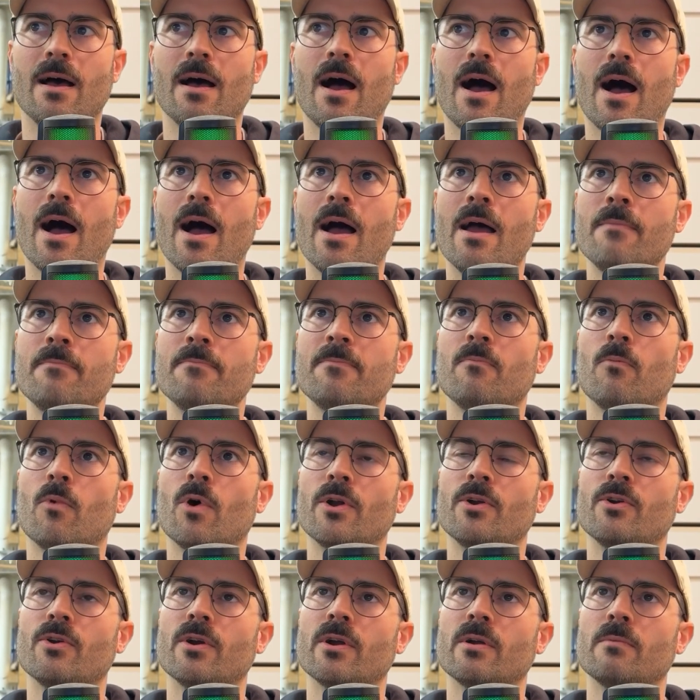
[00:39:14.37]
I'm
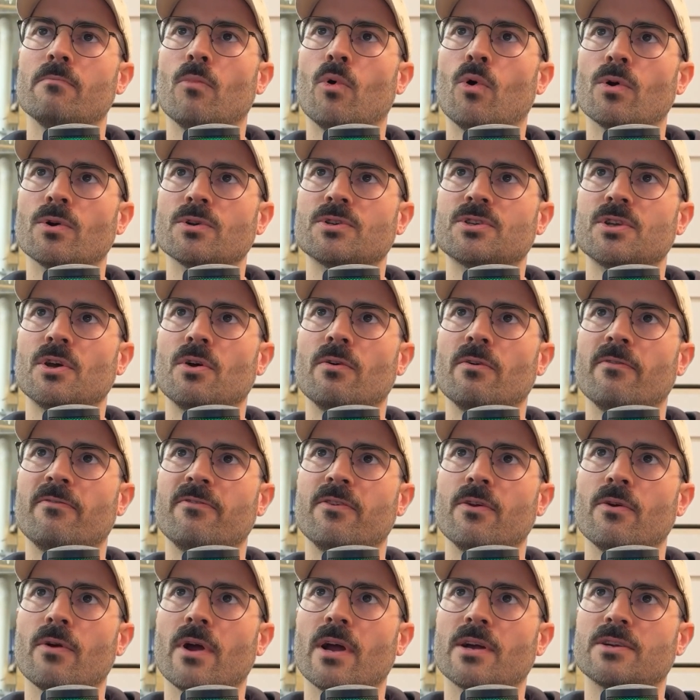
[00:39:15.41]
wondering more so if
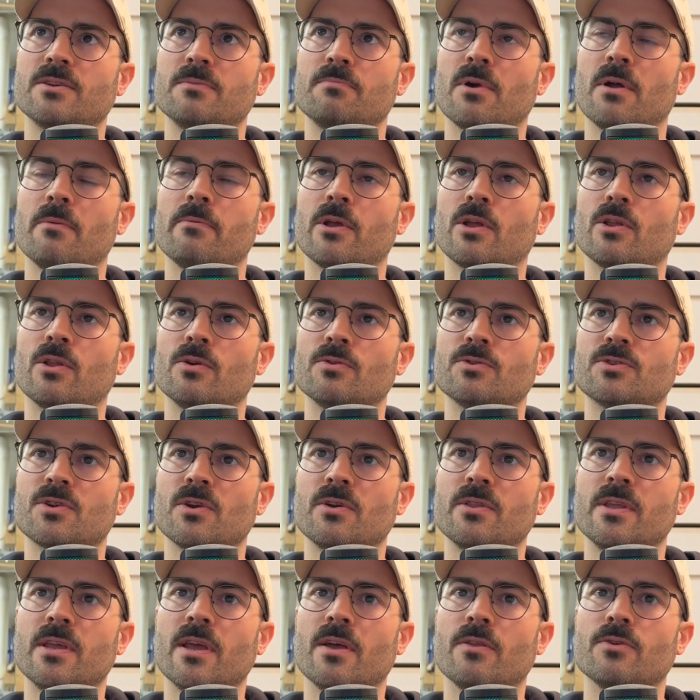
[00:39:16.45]
you're actually probably closer on
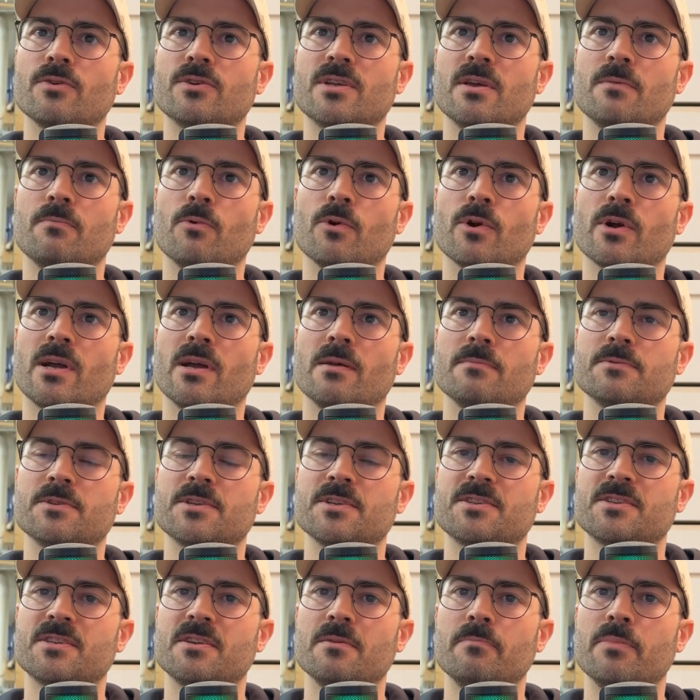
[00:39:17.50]
the other tip where it comes to
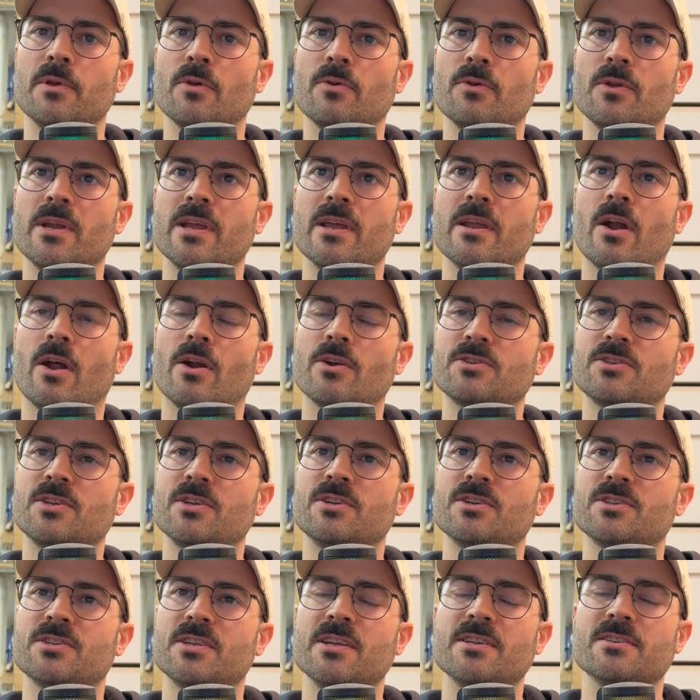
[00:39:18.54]
stability and honestly
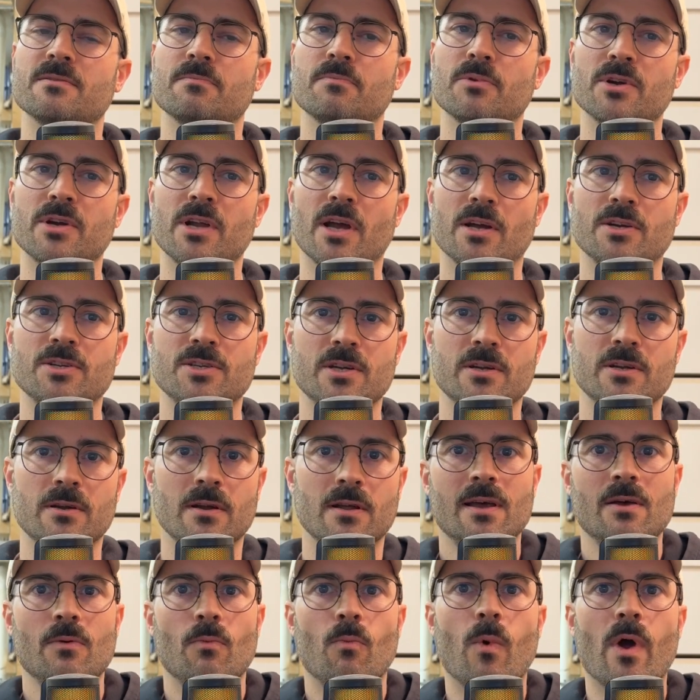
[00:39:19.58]
just ease of production,
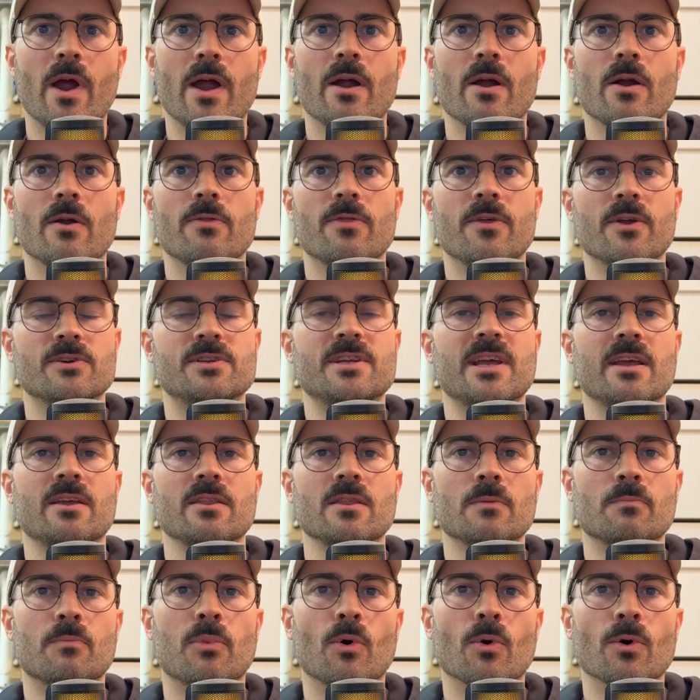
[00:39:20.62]
where they're taking
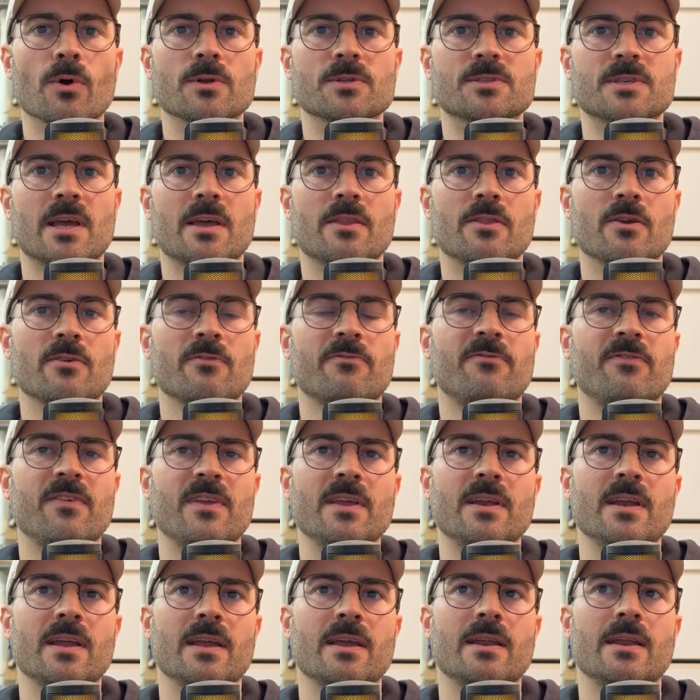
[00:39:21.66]
the boards and they're
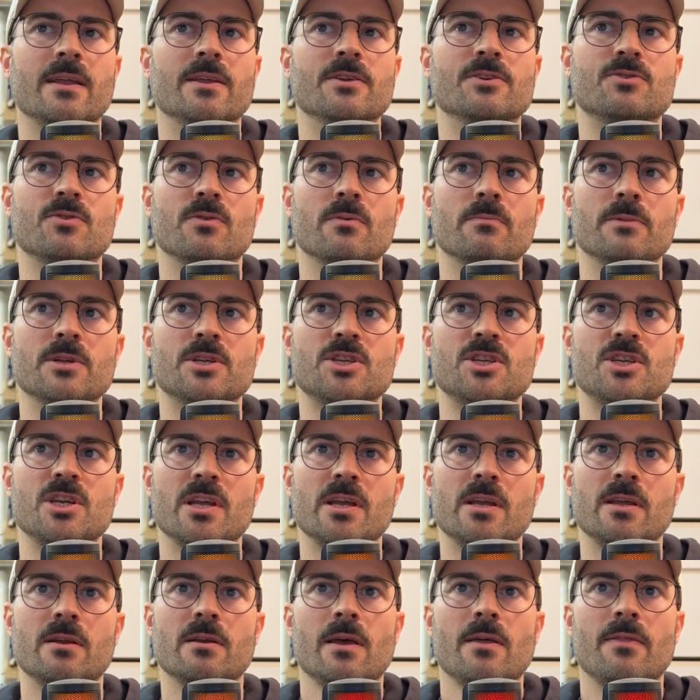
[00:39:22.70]
feeding it into a
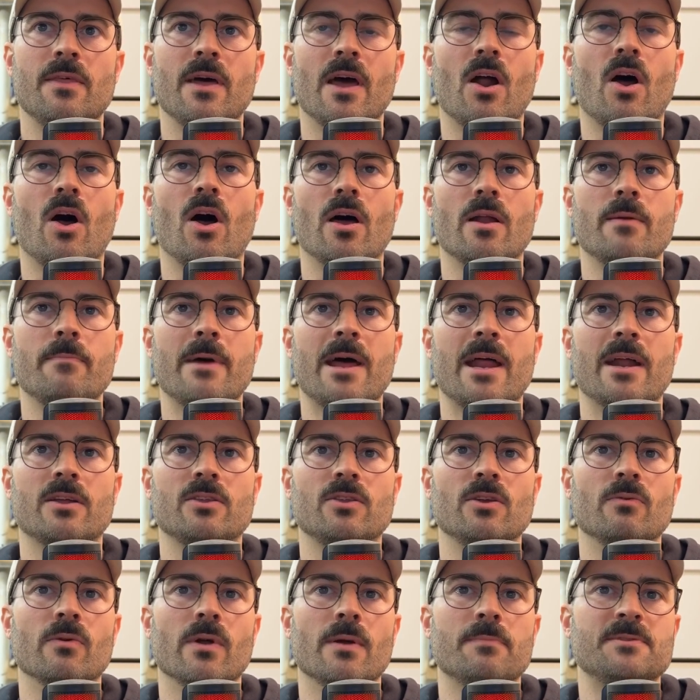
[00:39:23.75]
machine that
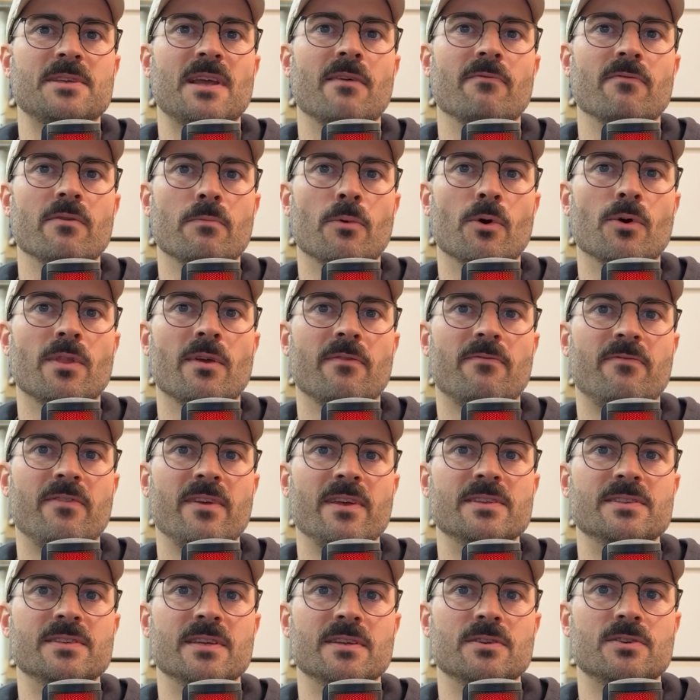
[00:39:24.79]
automatically rips every board that
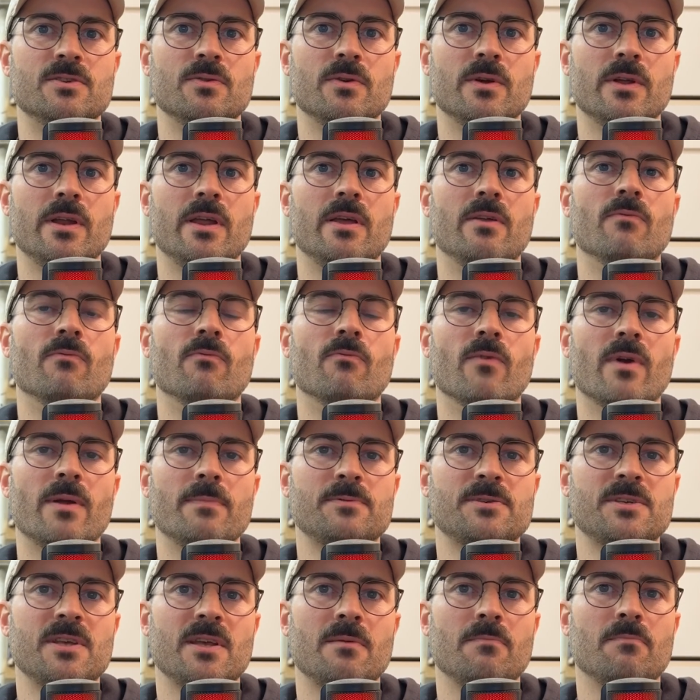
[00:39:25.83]
feeds into it. It
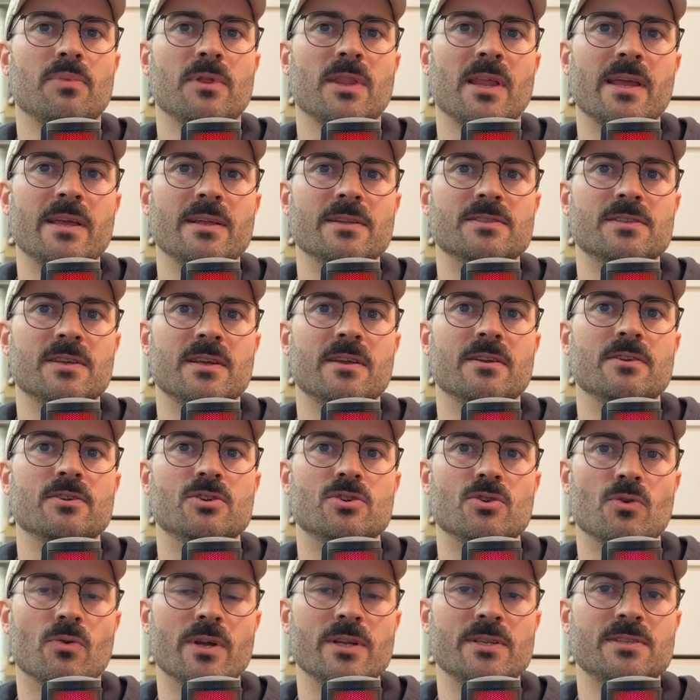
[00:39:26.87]
rips it, planes it, and
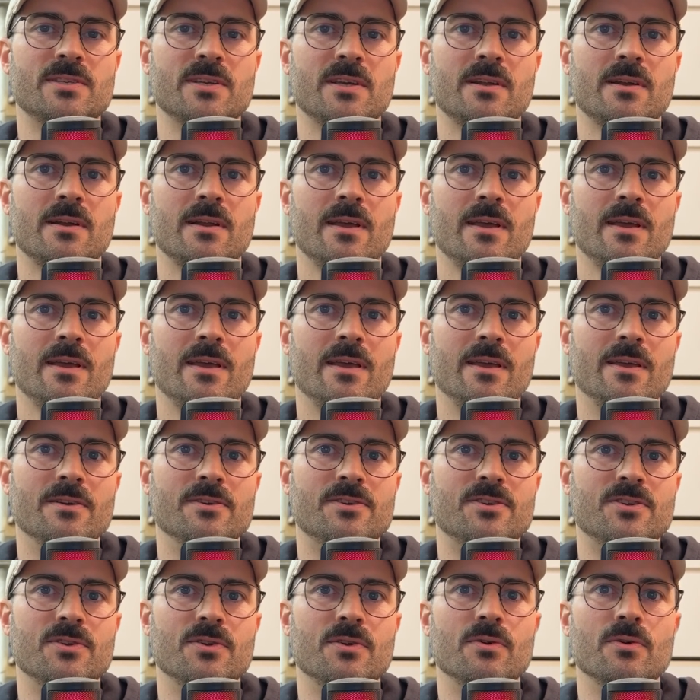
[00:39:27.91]
joints it
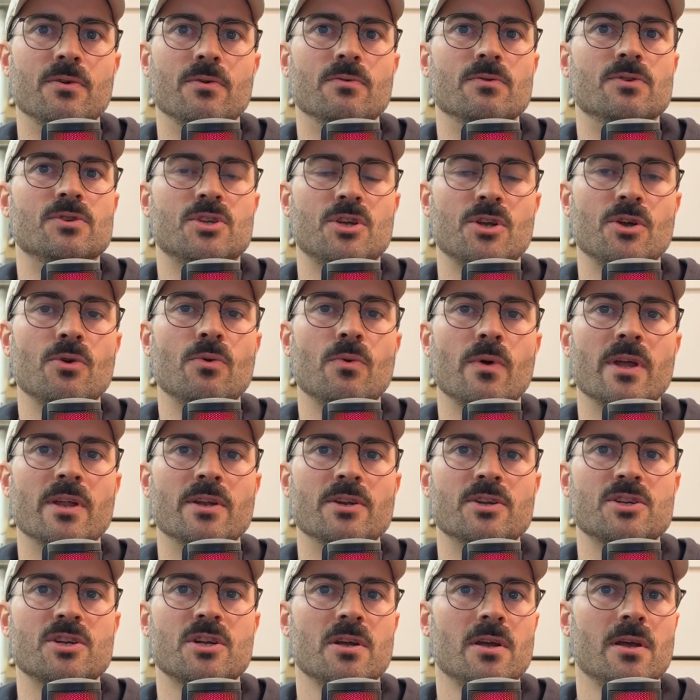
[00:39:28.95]
into 2
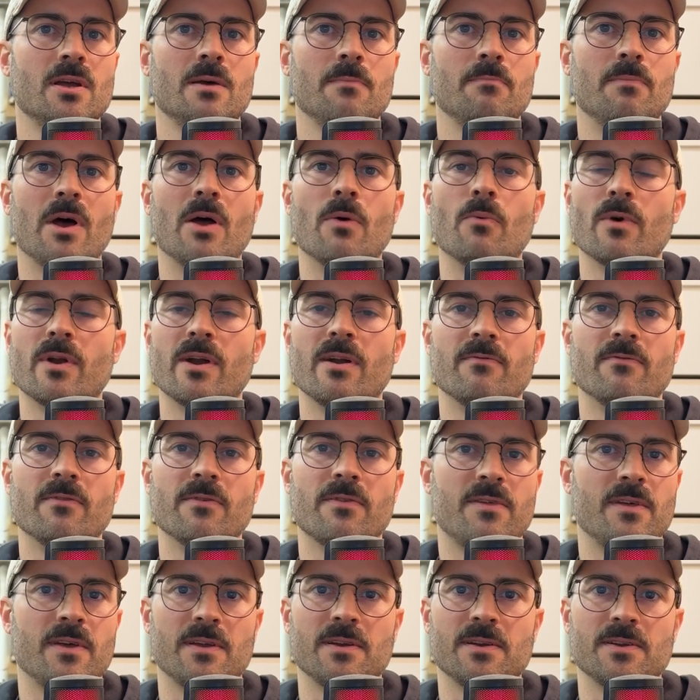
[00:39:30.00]
inch by whatever
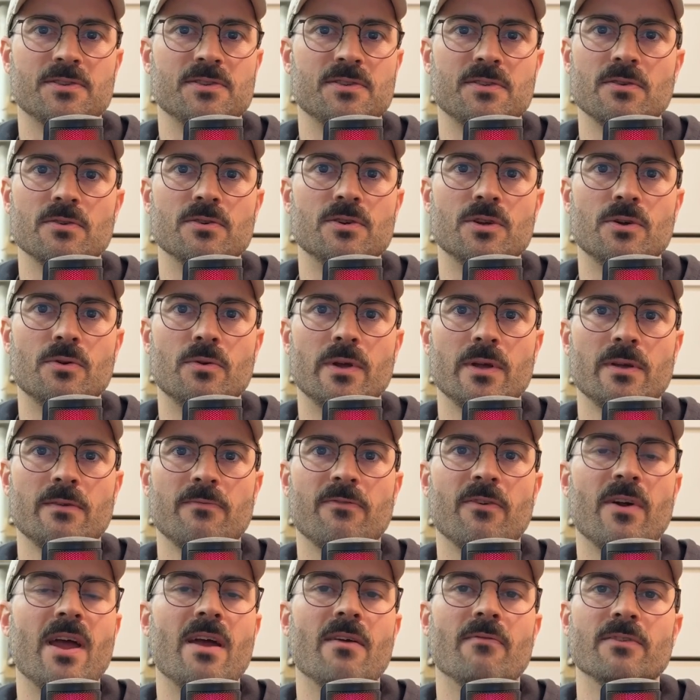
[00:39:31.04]
thickness they're doing
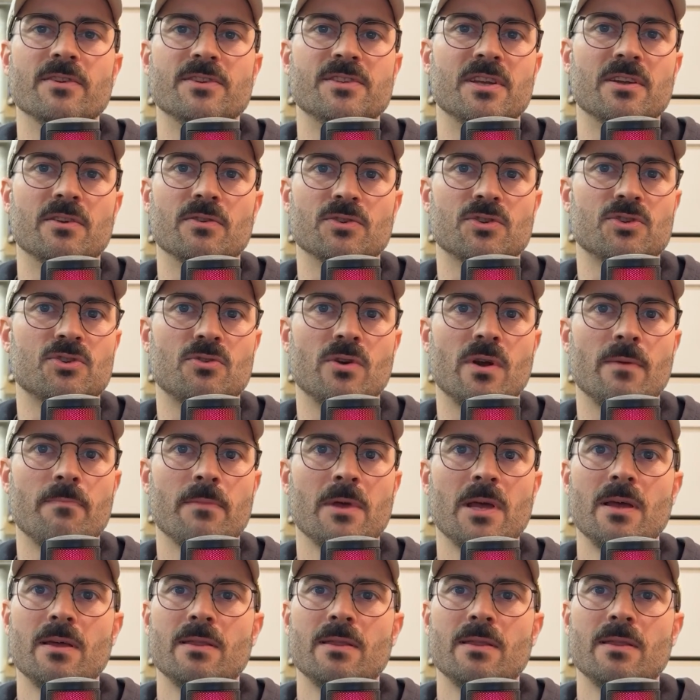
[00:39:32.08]
for every single strip.